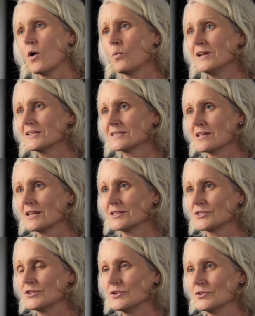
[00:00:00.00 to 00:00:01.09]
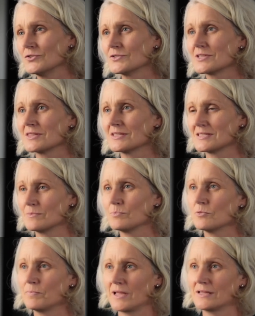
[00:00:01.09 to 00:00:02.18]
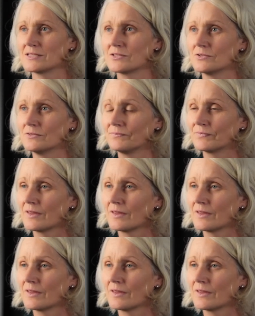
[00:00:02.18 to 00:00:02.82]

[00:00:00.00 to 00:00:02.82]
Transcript: We decided to use the simple pencil.